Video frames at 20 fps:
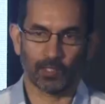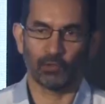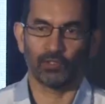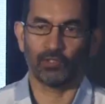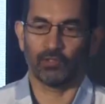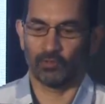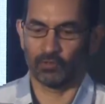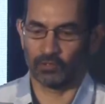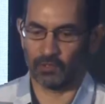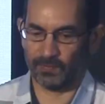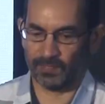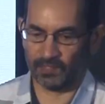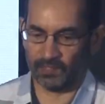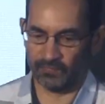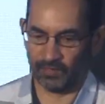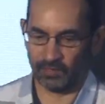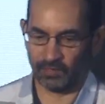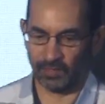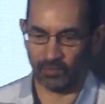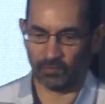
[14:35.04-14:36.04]
or your own
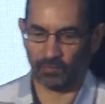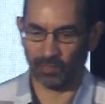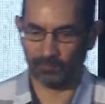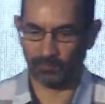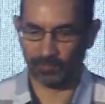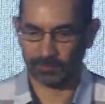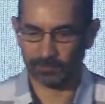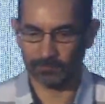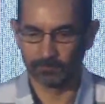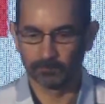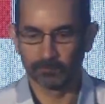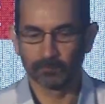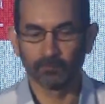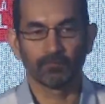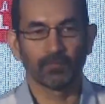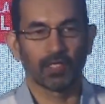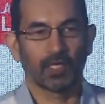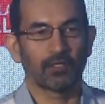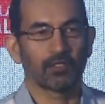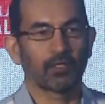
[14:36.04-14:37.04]
specific requirement.
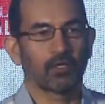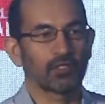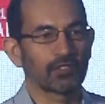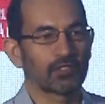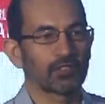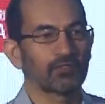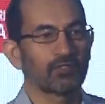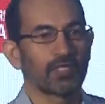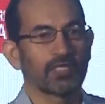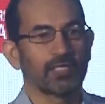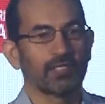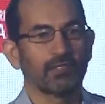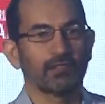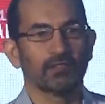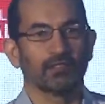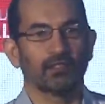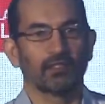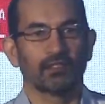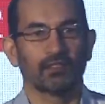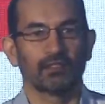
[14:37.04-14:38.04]
And
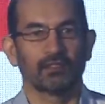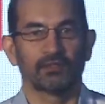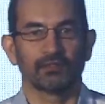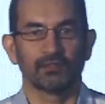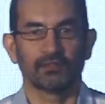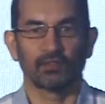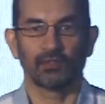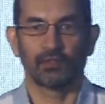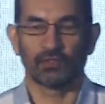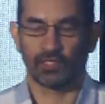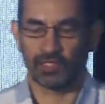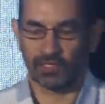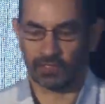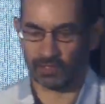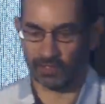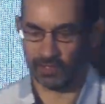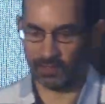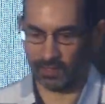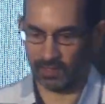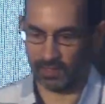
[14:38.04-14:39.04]
concentrating
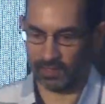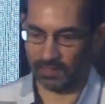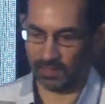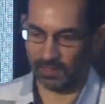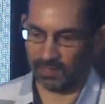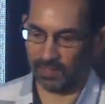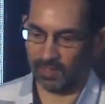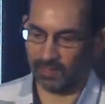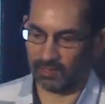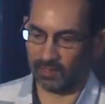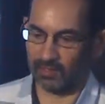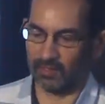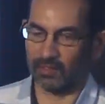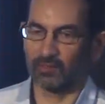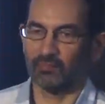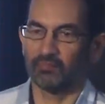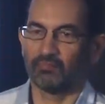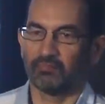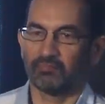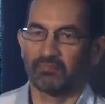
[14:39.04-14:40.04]
risk at
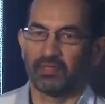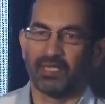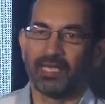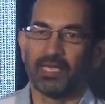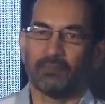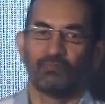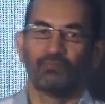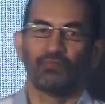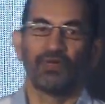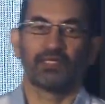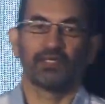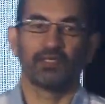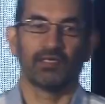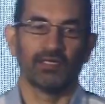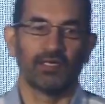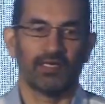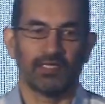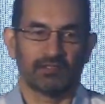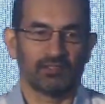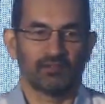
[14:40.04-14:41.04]
the cap-weighted
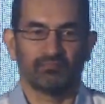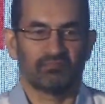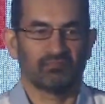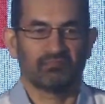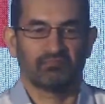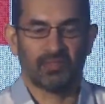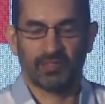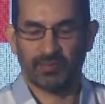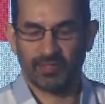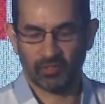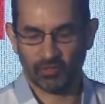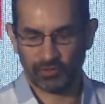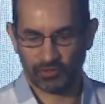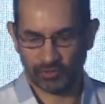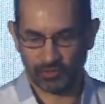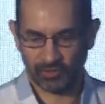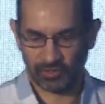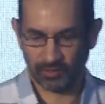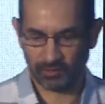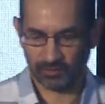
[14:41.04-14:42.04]
index, maybe not
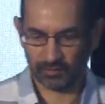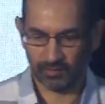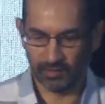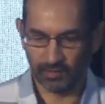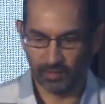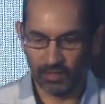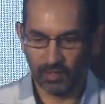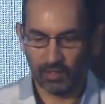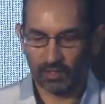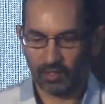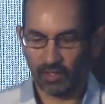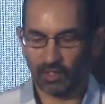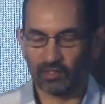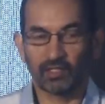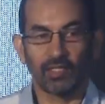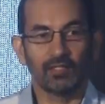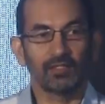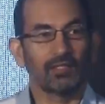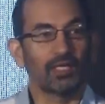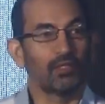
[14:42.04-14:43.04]
your thing. And
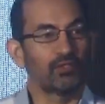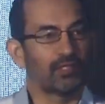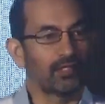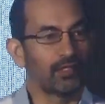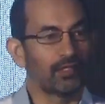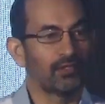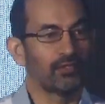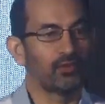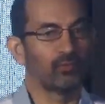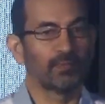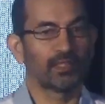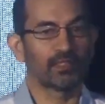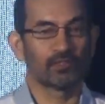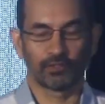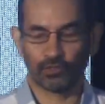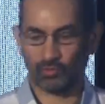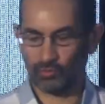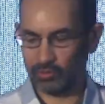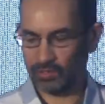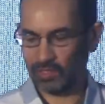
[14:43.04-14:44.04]
then now there are new
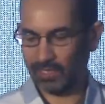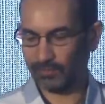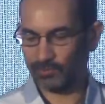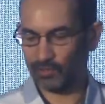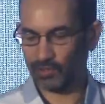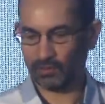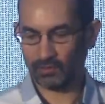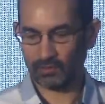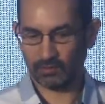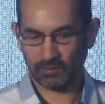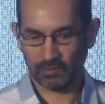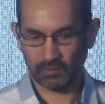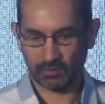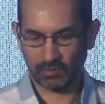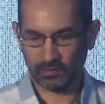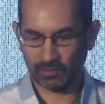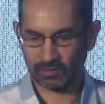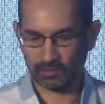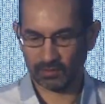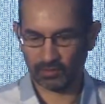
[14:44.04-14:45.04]
methods to capture
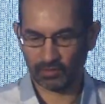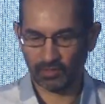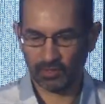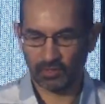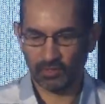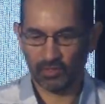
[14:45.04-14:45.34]
this